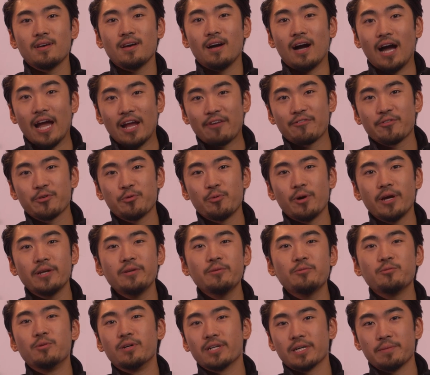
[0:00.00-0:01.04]
Hi
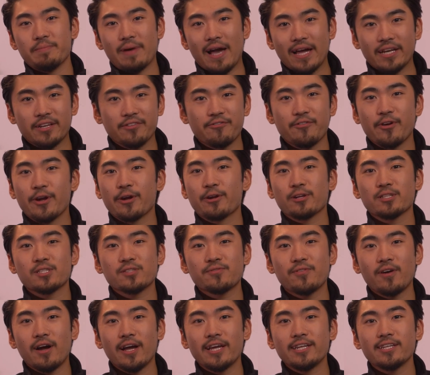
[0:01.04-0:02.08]
everyone, welcome back to Fragrance
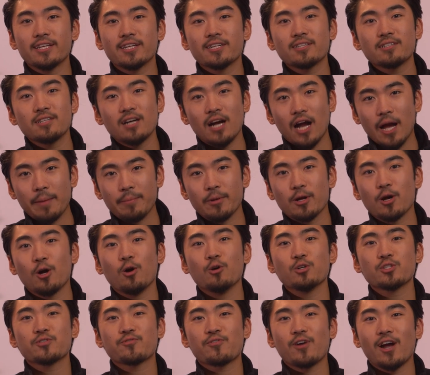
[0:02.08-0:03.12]
Finder. I'm your
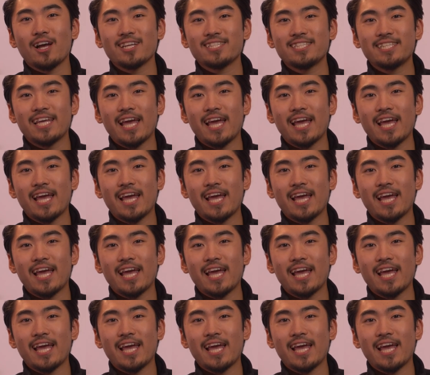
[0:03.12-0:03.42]
host Frost